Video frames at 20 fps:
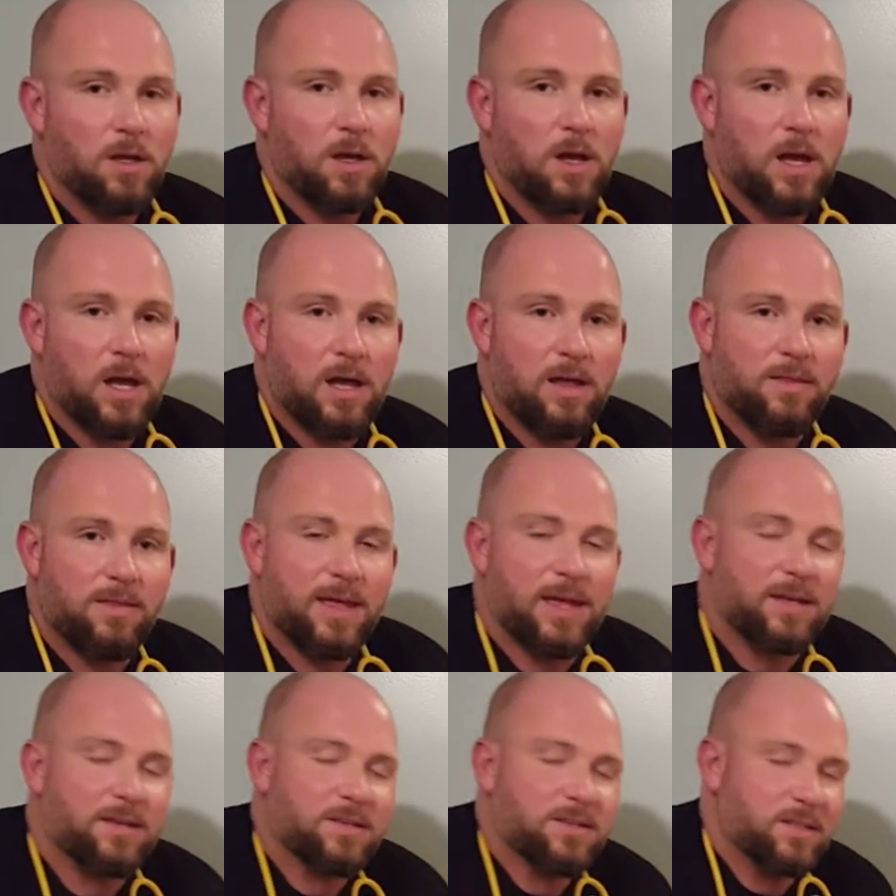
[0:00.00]

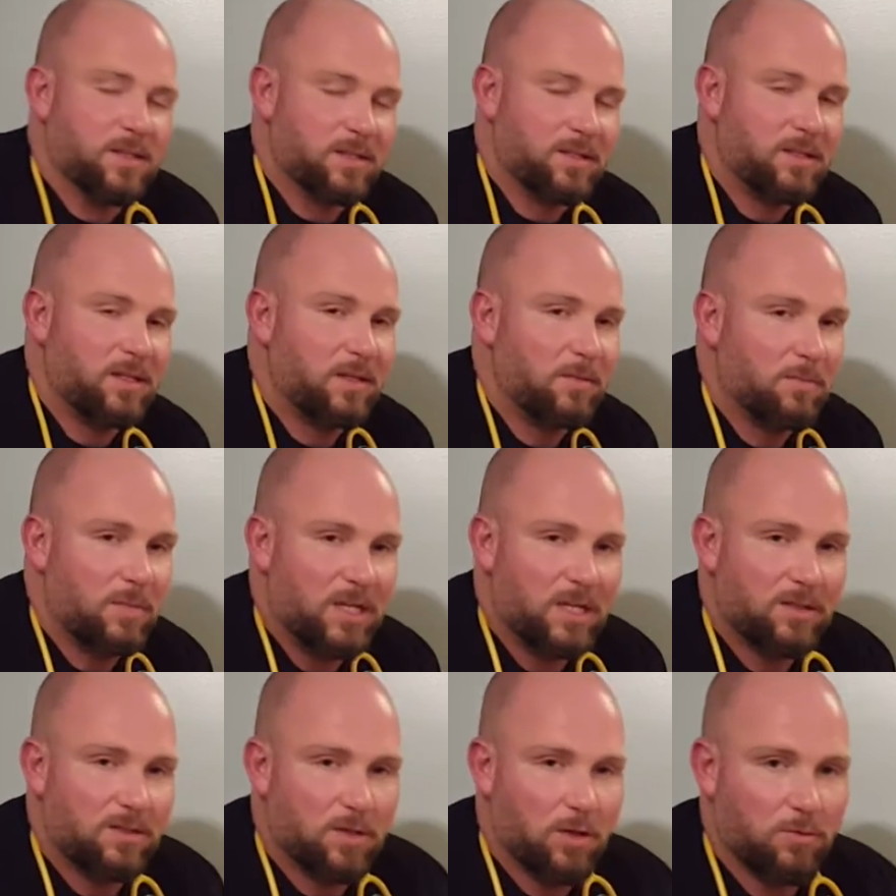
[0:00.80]
That's 16
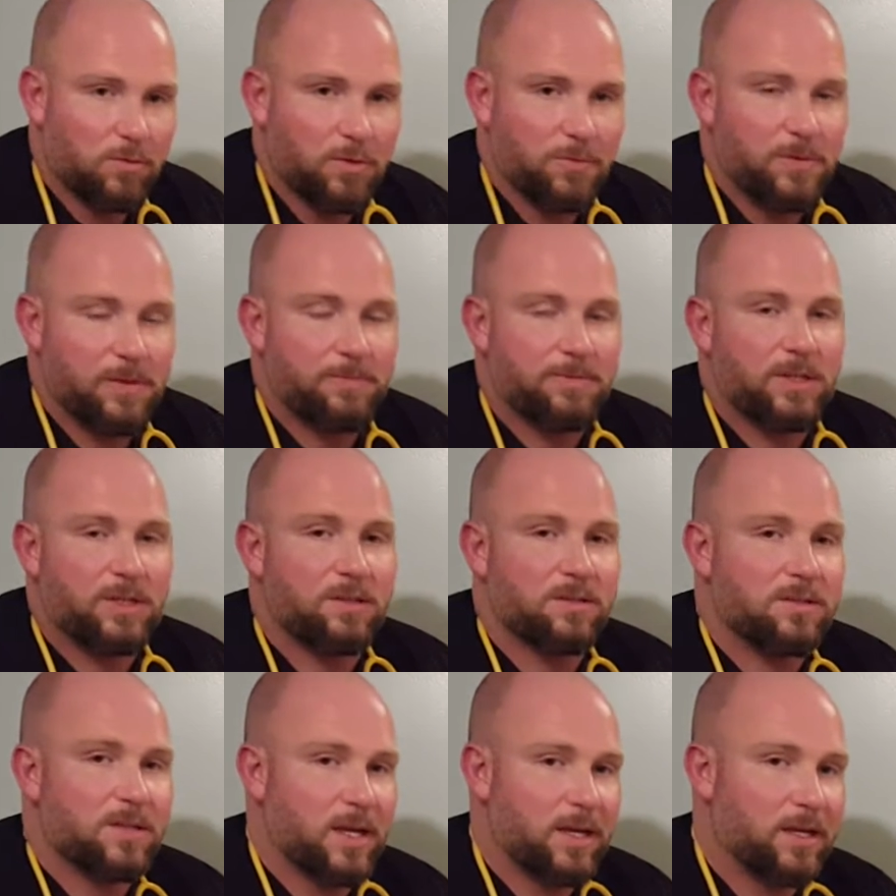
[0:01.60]
beats over
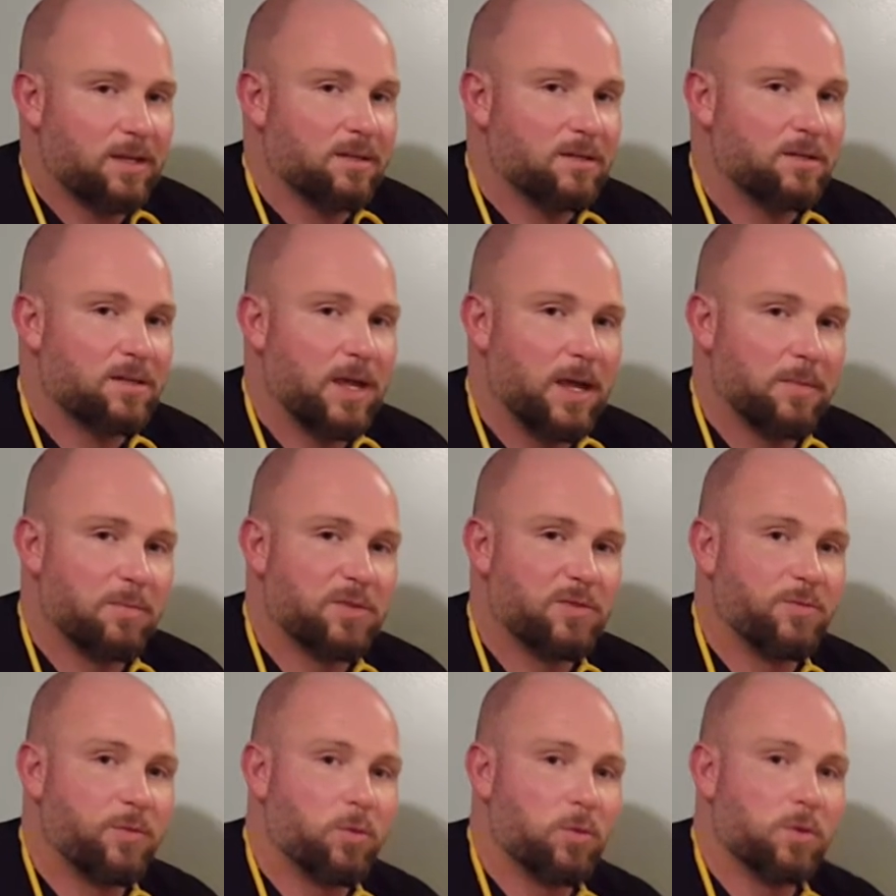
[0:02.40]
15 seconds times
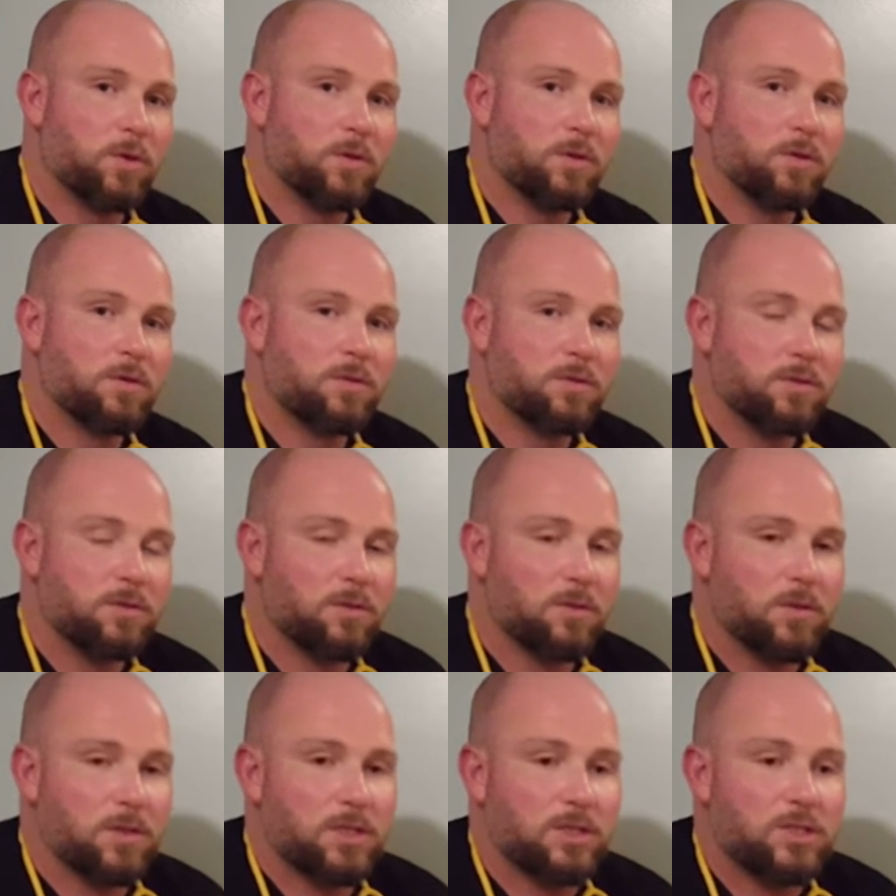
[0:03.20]
4
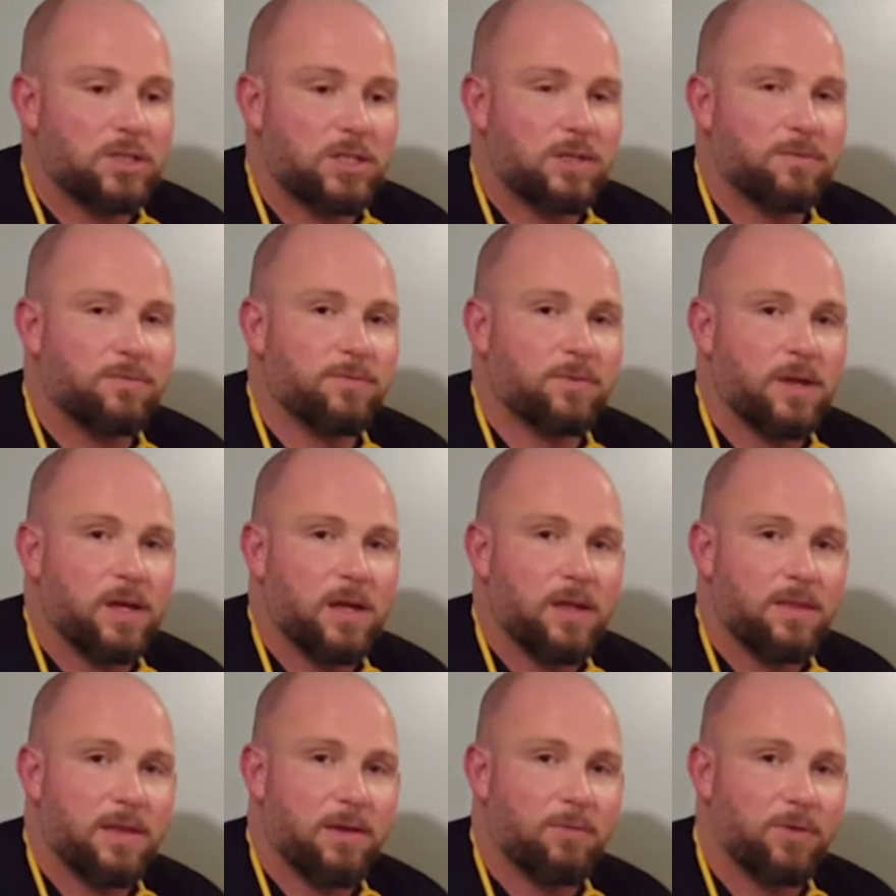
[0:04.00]
to achieve
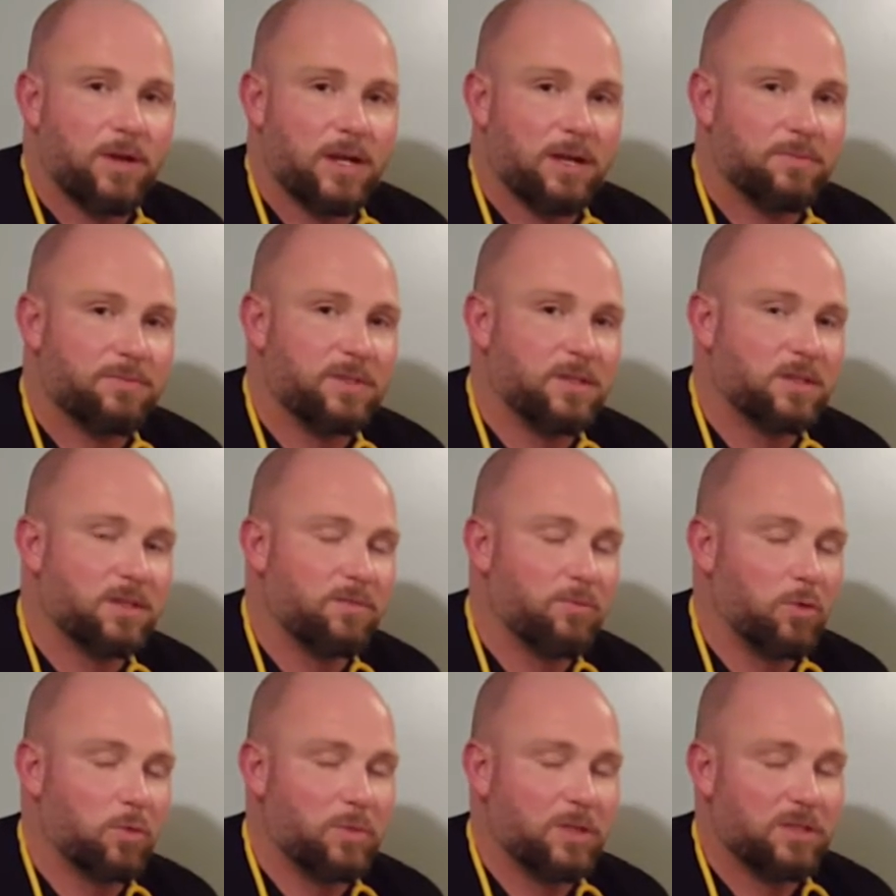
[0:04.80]
that rate of
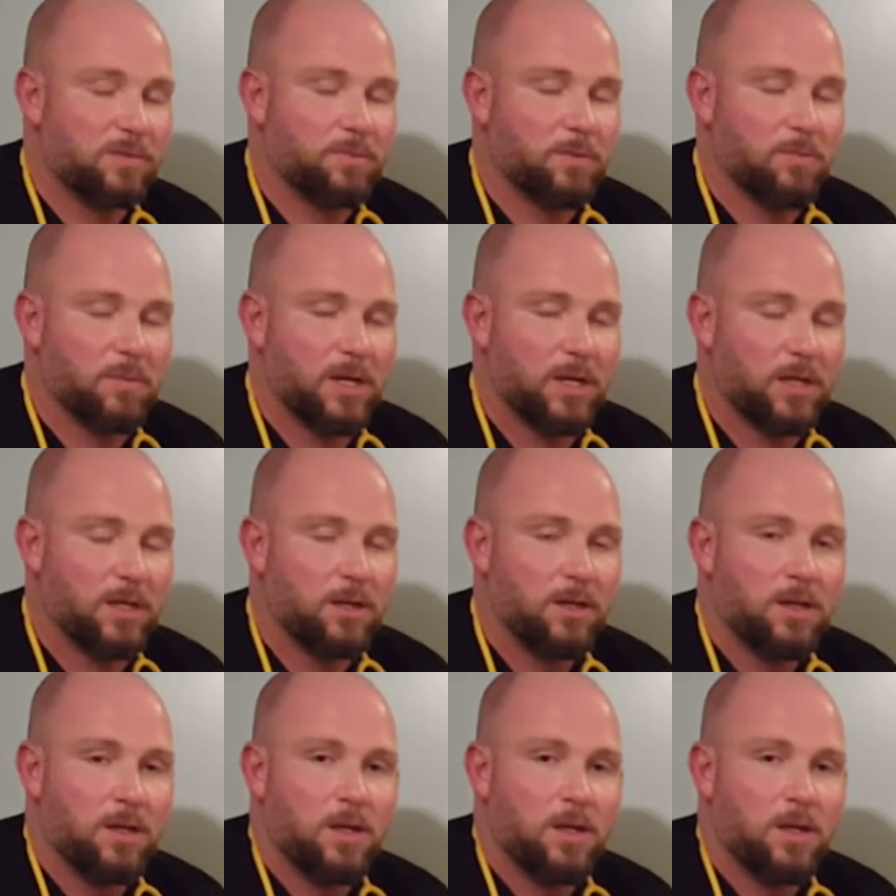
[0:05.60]
64 beats per minute.